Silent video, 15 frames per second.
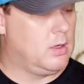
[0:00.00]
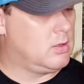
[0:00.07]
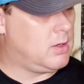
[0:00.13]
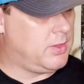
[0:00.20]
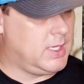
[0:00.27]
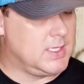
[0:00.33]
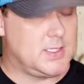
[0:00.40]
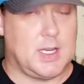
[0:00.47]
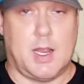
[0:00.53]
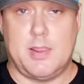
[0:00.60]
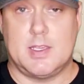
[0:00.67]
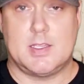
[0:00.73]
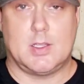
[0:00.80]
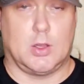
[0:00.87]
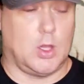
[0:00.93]
Now on the inside of
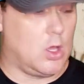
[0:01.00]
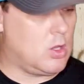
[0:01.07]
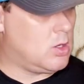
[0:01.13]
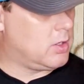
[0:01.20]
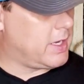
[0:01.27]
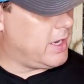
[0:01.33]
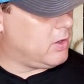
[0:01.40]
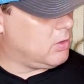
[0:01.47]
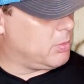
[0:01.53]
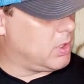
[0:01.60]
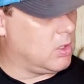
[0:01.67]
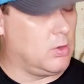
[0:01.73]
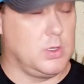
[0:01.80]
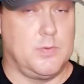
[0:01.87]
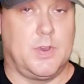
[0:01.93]
this long outer
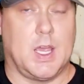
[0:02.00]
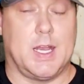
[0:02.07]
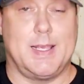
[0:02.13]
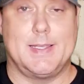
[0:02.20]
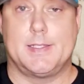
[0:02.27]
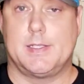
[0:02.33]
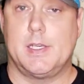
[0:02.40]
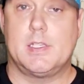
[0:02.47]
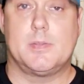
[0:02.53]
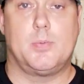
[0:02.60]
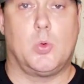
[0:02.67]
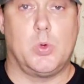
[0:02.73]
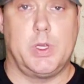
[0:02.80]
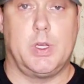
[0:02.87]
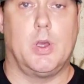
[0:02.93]
barrel, you've got a
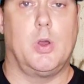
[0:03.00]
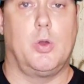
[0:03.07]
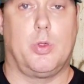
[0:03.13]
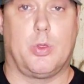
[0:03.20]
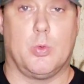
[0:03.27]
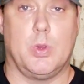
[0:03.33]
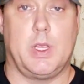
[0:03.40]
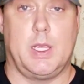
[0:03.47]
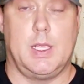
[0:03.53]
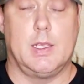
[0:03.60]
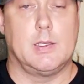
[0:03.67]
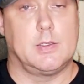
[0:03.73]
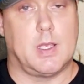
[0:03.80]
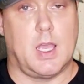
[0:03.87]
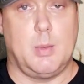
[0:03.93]

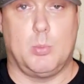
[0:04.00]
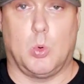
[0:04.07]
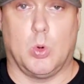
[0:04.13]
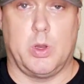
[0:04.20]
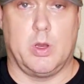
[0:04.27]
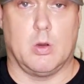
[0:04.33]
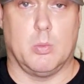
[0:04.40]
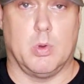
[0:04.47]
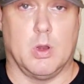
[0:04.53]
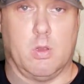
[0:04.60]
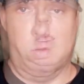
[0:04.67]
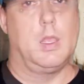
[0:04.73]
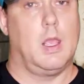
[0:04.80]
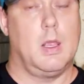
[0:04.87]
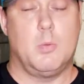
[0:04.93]
6.03 tight bore inner
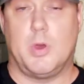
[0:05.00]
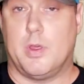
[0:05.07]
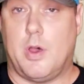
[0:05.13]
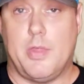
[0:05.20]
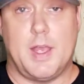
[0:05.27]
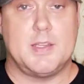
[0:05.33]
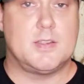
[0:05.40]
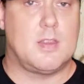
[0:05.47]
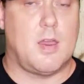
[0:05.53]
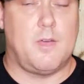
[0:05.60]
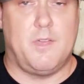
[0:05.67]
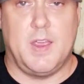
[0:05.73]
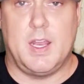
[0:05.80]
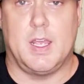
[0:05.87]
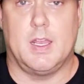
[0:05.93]
barrel. And with all that
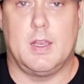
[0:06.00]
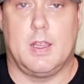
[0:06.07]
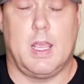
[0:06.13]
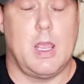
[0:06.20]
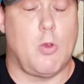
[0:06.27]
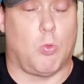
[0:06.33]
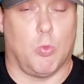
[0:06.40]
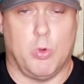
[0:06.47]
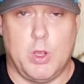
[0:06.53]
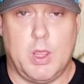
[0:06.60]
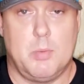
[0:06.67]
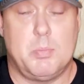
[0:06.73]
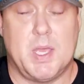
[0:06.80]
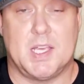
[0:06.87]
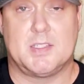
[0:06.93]
stuff in it, it
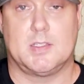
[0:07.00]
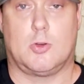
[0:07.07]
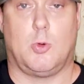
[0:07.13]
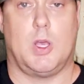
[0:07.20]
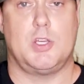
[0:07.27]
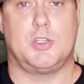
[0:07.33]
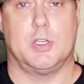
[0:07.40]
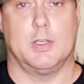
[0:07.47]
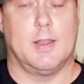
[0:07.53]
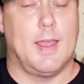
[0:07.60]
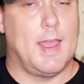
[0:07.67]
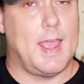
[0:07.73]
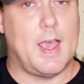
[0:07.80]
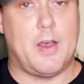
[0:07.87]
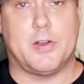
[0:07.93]
really begs the question,
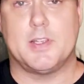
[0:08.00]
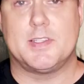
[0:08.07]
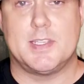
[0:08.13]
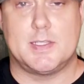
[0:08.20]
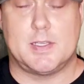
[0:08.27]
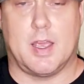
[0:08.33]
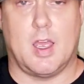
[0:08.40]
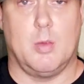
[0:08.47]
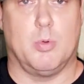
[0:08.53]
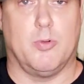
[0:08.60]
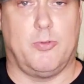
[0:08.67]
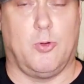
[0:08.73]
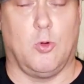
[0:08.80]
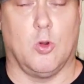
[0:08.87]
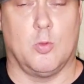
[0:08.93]
how does this guy
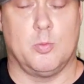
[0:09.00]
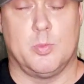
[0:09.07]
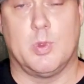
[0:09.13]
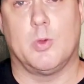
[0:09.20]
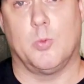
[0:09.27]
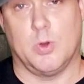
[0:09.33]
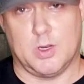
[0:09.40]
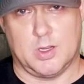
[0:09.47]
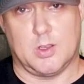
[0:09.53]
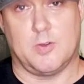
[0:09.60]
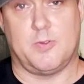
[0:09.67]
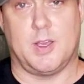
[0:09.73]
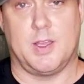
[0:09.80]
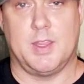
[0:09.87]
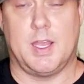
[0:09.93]
perform? We're gonna
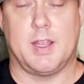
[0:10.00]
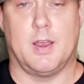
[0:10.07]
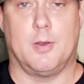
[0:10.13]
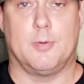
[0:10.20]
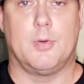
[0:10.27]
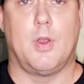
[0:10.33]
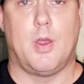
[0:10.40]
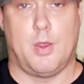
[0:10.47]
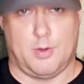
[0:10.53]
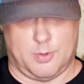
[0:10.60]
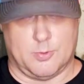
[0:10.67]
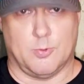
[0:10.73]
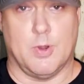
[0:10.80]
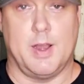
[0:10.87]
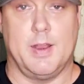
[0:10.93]
go find that out
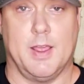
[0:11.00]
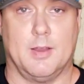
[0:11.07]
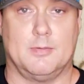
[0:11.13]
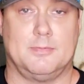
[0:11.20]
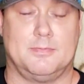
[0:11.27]
right now.